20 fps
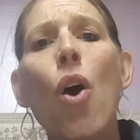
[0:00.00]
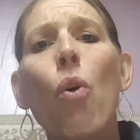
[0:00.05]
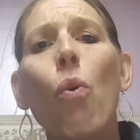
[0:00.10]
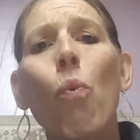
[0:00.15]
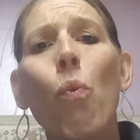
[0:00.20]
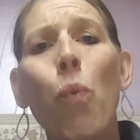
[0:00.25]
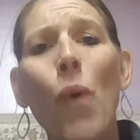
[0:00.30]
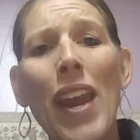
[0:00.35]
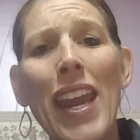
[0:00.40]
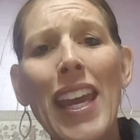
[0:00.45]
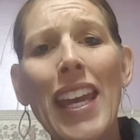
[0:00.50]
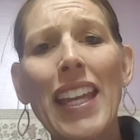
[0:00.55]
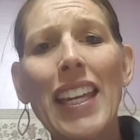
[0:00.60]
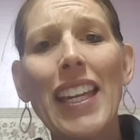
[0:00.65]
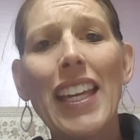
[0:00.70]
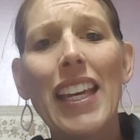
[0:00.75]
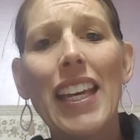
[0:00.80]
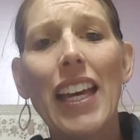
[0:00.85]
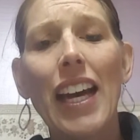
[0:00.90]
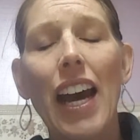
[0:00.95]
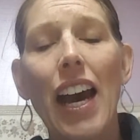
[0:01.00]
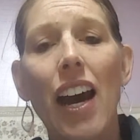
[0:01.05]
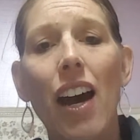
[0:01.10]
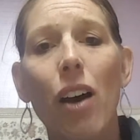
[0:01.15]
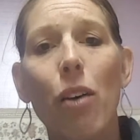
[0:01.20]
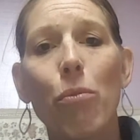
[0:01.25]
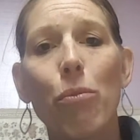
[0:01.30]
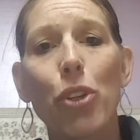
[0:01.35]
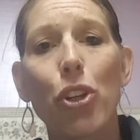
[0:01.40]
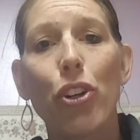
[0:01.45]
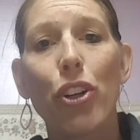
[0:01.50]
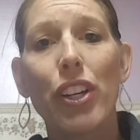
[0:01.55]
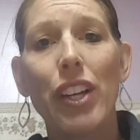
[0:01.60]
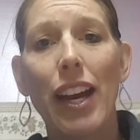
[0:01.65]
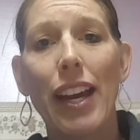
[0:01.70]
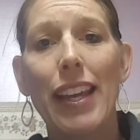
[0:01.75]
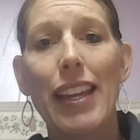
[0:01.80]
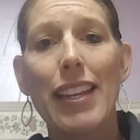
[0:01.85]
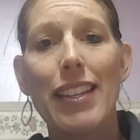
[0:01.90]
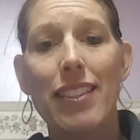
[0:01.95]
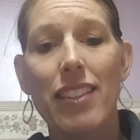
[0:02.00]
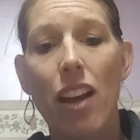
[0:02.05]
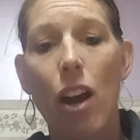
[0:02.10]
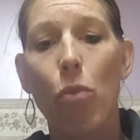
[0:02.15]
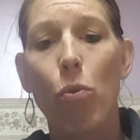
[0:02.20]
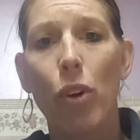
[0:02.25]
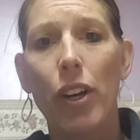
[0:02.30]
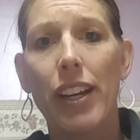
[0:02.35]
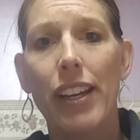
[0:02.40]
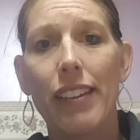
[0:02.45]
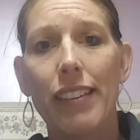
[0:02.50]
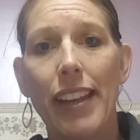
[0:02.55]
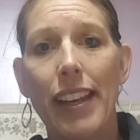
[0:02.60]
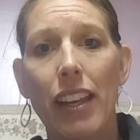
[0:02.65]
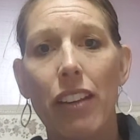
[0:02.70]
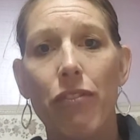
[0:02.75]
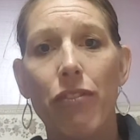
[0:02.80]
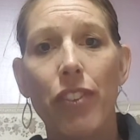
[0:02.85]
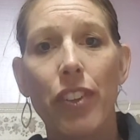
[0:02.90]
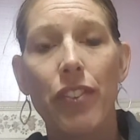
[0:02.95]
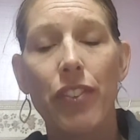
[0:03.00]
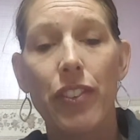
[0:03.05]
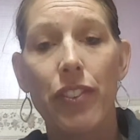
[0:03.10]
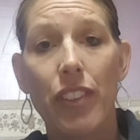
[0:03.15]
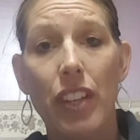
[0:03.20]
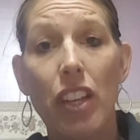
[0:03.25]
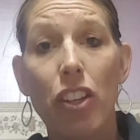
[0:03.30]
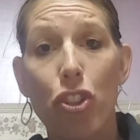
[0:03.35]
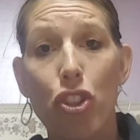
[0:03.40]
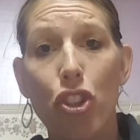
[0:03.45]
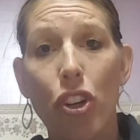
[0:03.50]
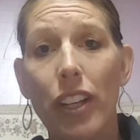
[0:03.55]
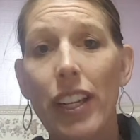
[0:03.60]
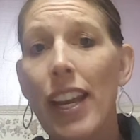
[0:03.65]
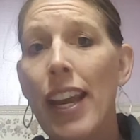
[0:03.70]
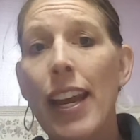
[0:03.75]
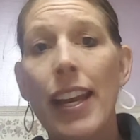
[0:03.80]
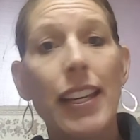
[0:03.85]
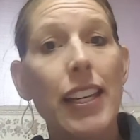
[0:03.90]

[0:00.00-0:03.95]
when your gut is not working like it should,